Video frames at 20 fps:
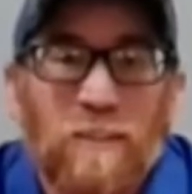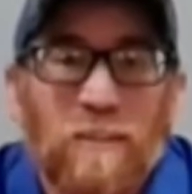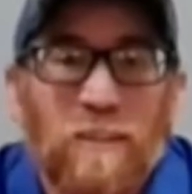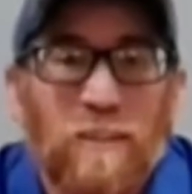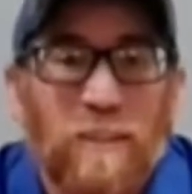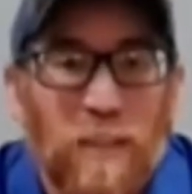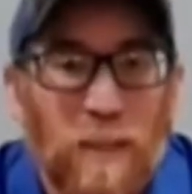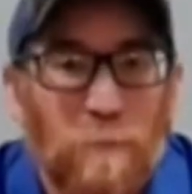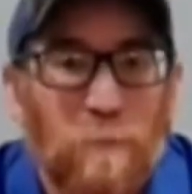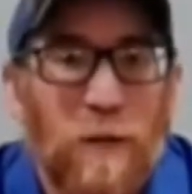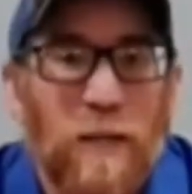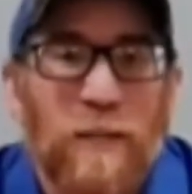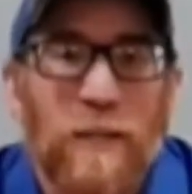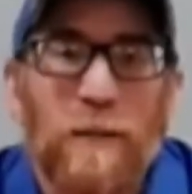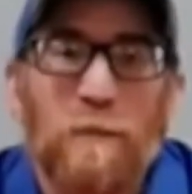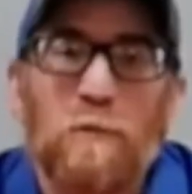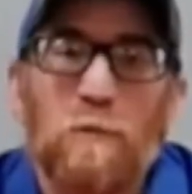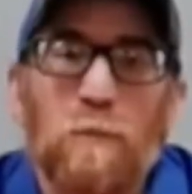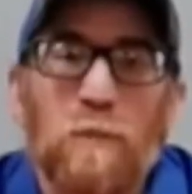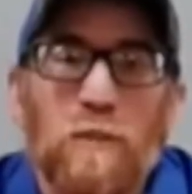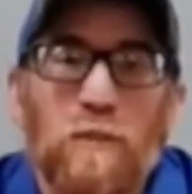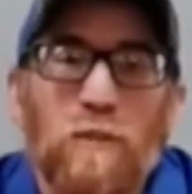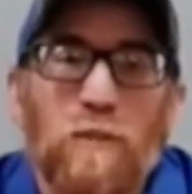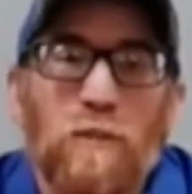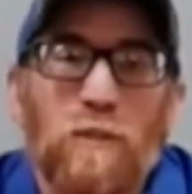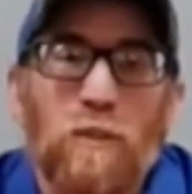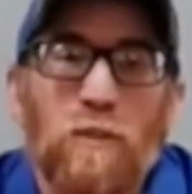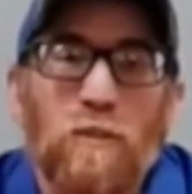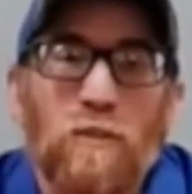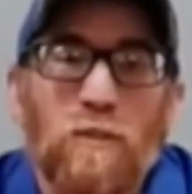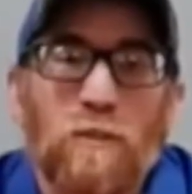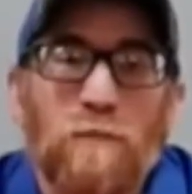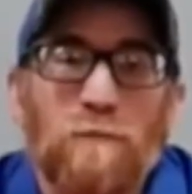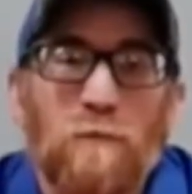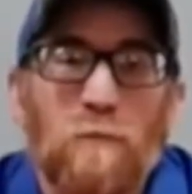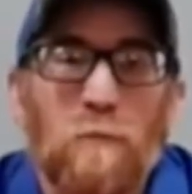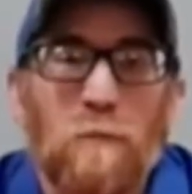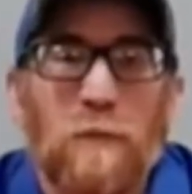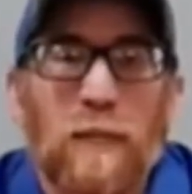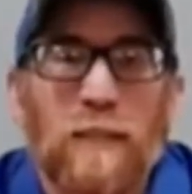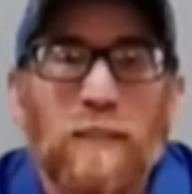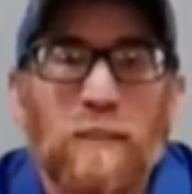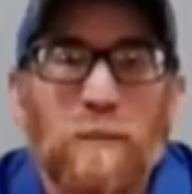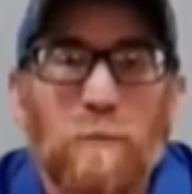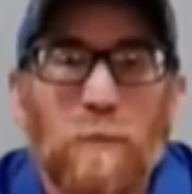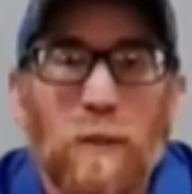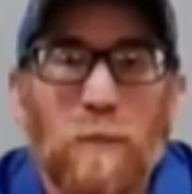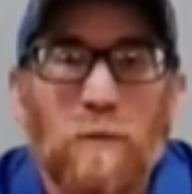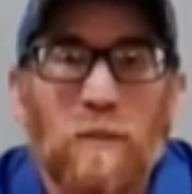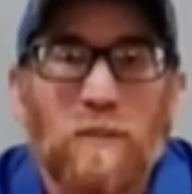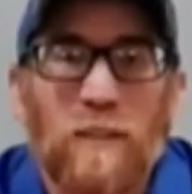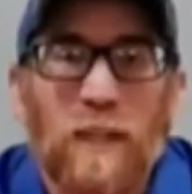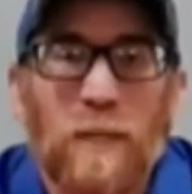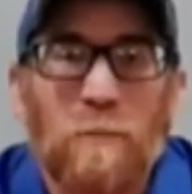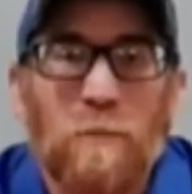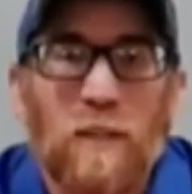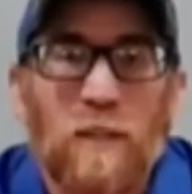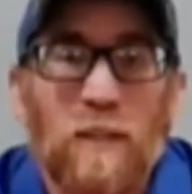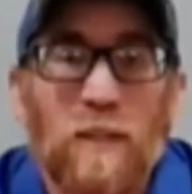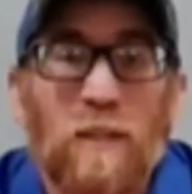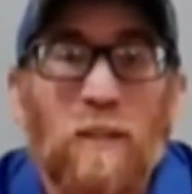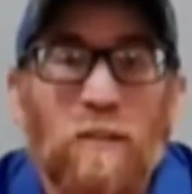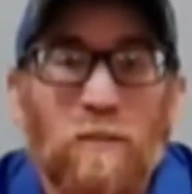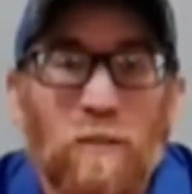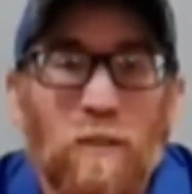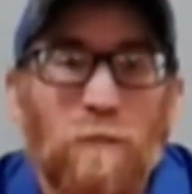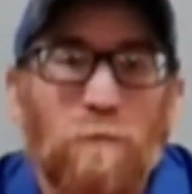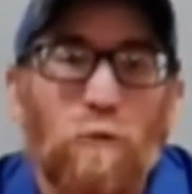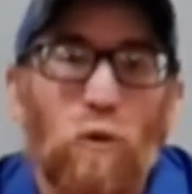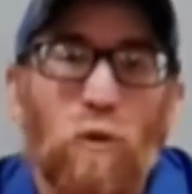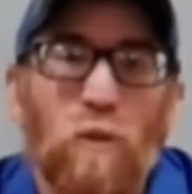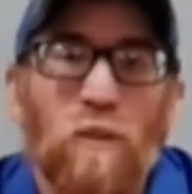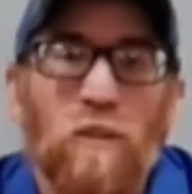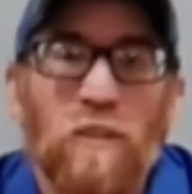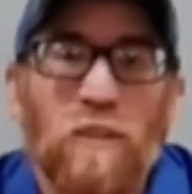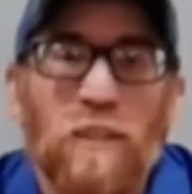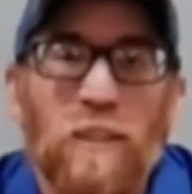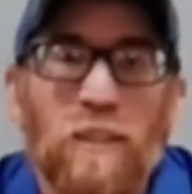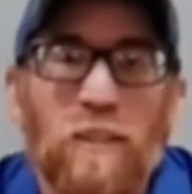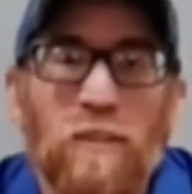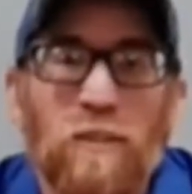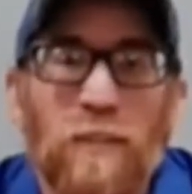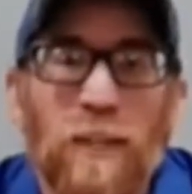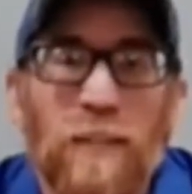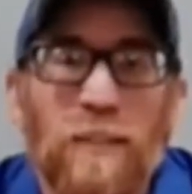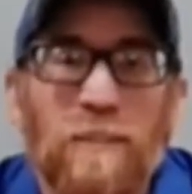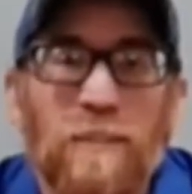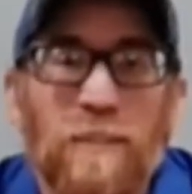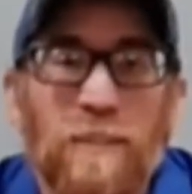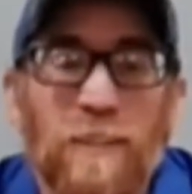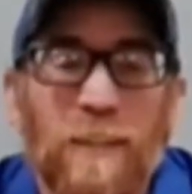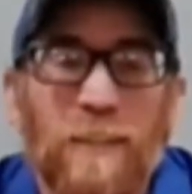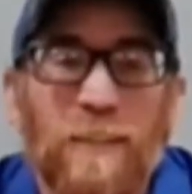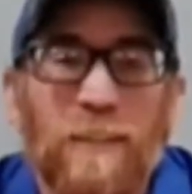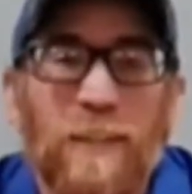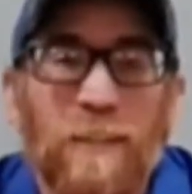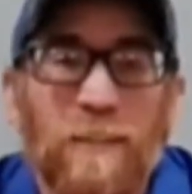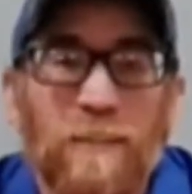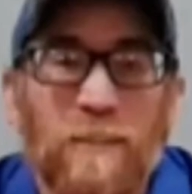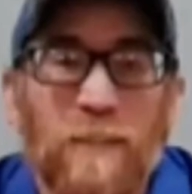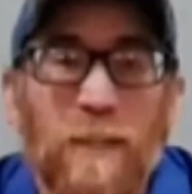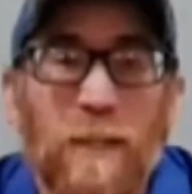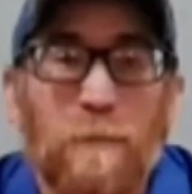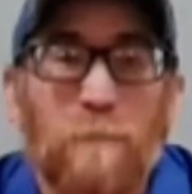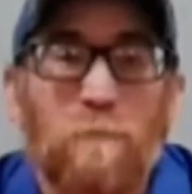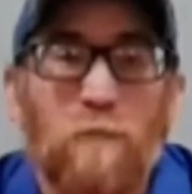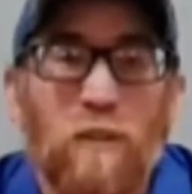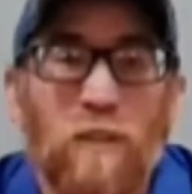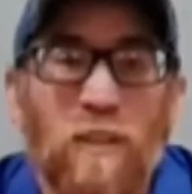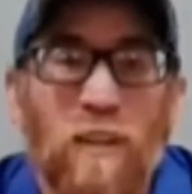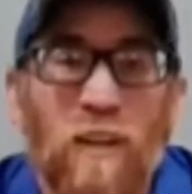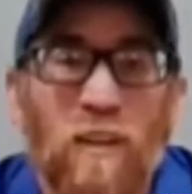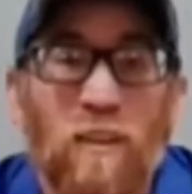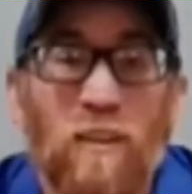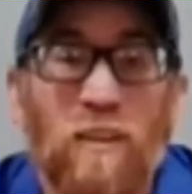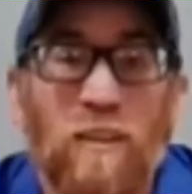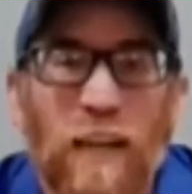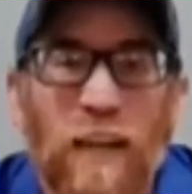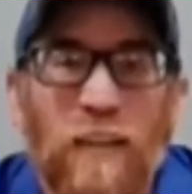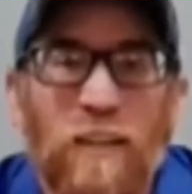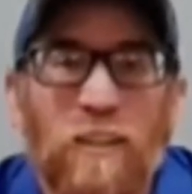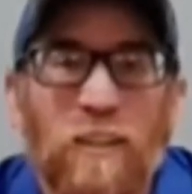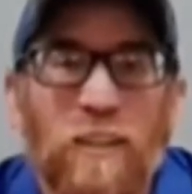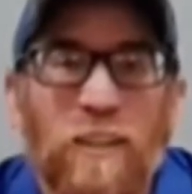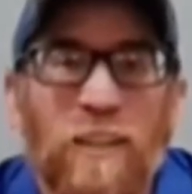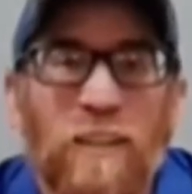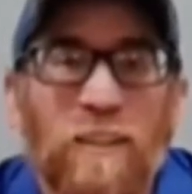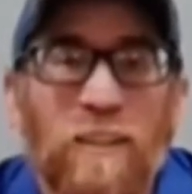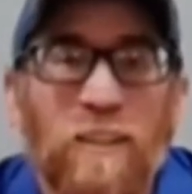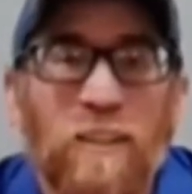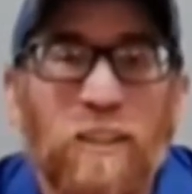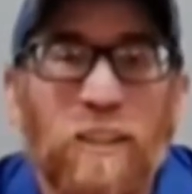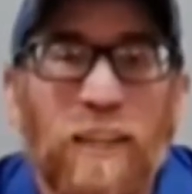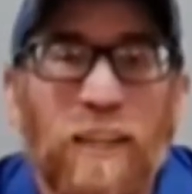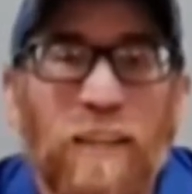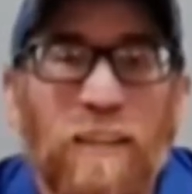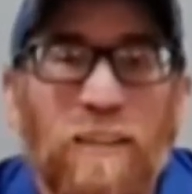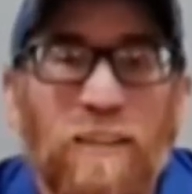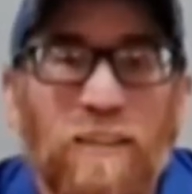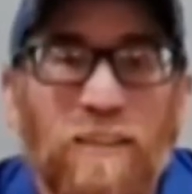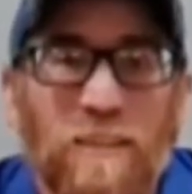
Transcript: Again, my name is Mr. Joseph from the Madison Public Library. Look forward to seeing you guys again next time for another engineering challenge.